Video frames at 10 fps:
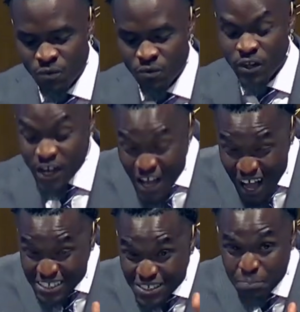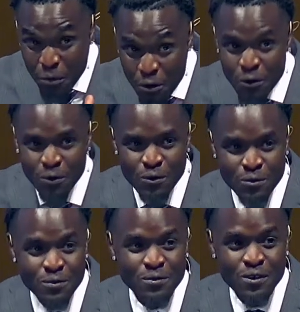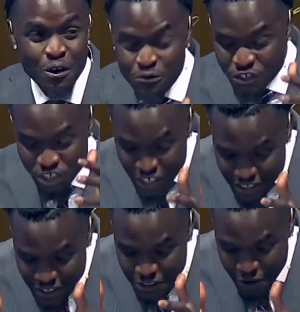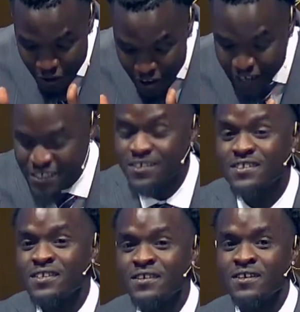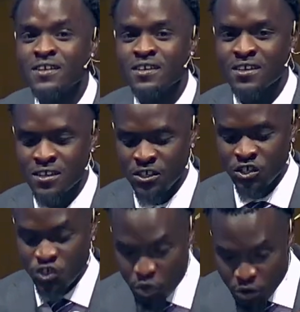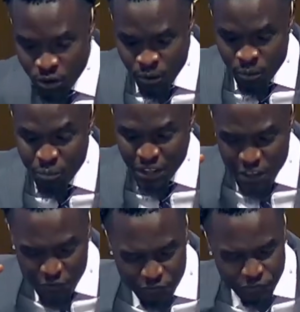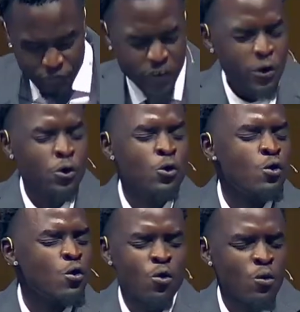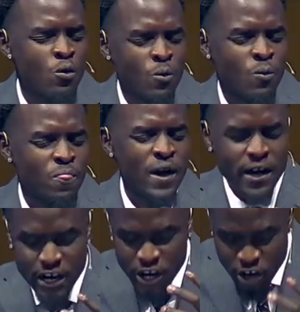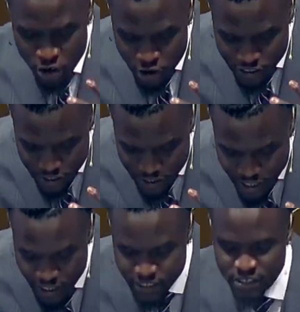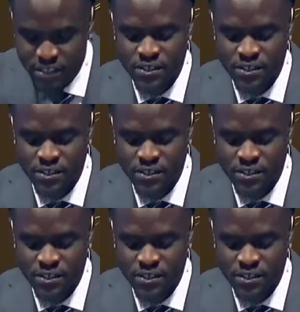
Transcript: The gospel of Jesus Christ should be the fuel that encourages us